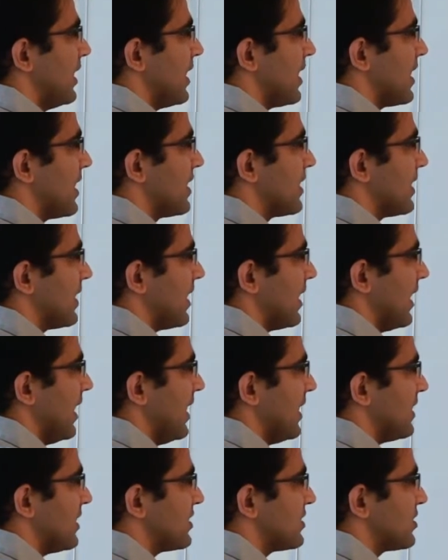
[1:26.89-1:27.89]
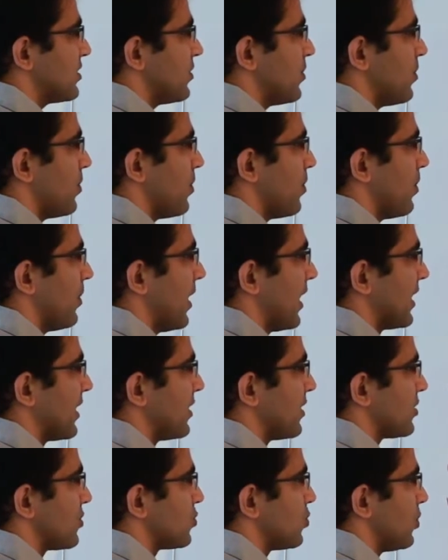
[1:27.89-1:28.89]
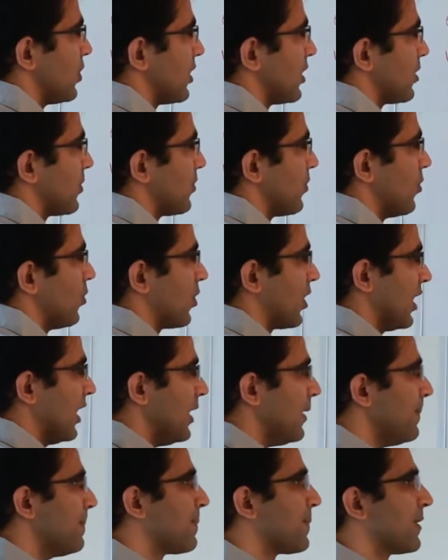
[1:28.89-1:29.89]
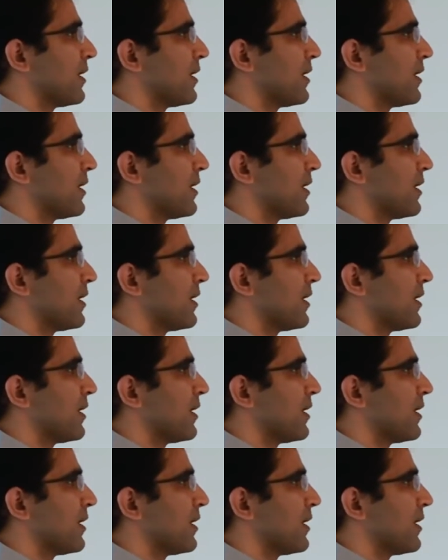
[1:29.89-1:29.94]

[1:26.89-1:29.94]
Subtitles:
and x minus 1. Okay,